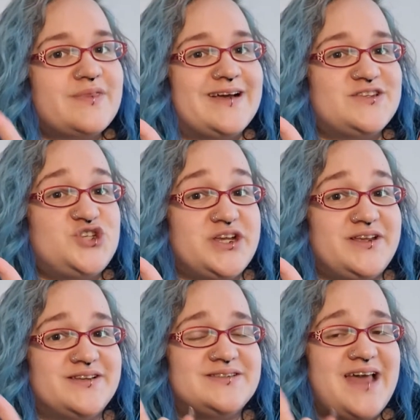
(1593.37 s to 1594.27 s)
That's
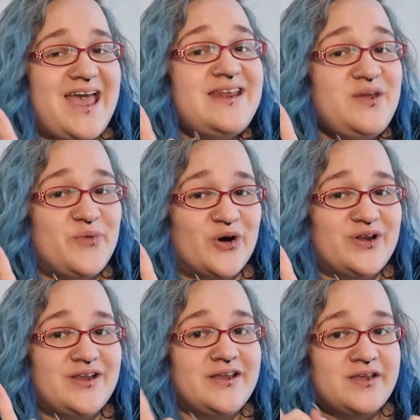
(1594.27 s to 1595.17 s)
genius.
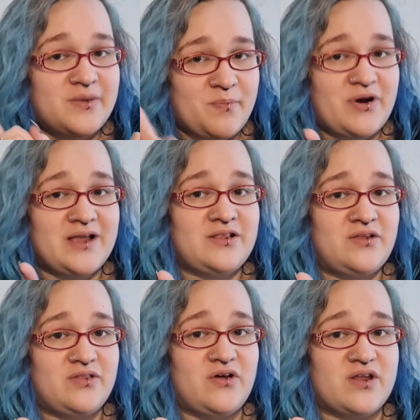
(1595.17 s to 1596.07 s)
Anyone can prattle
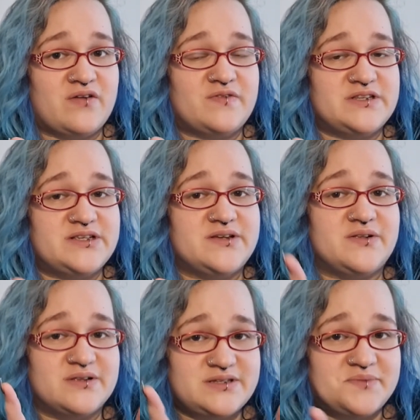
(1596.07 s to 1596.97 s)
on long enough
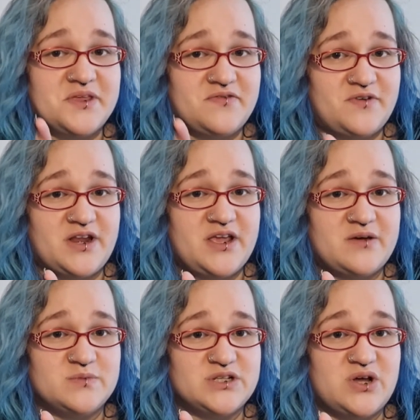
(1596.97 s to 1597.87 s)
until something funny
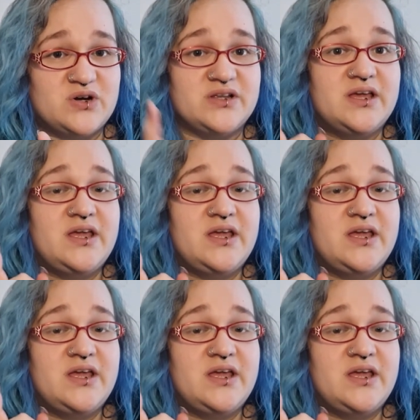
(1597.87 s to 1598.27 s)
comes along.